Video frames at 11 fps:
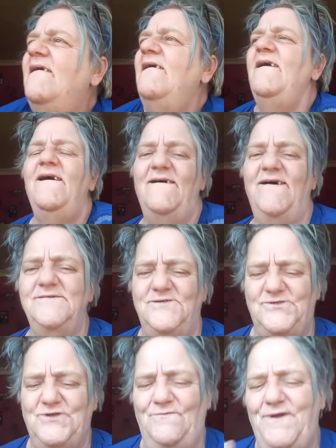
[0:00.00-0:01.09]
Oh, I'll
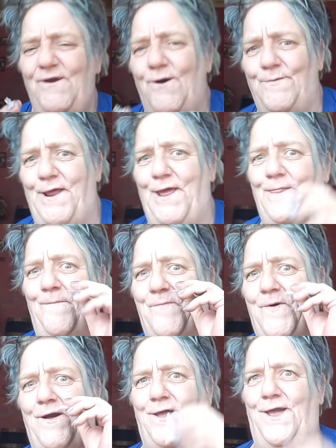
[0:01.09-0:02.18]
just stop it opening it in the
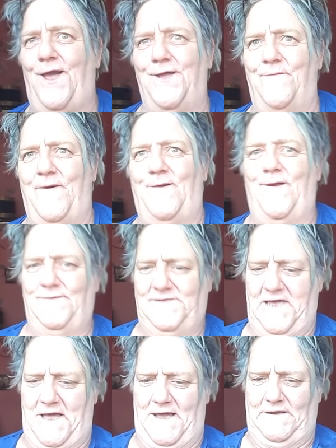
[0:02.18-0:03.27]
packet. You might be able to
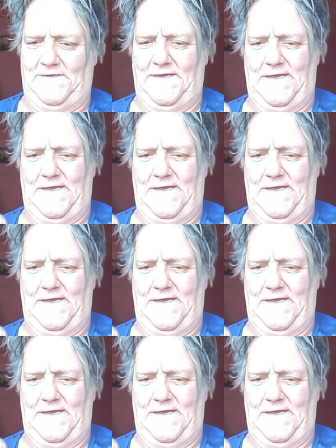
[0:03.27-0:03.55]
get it high as a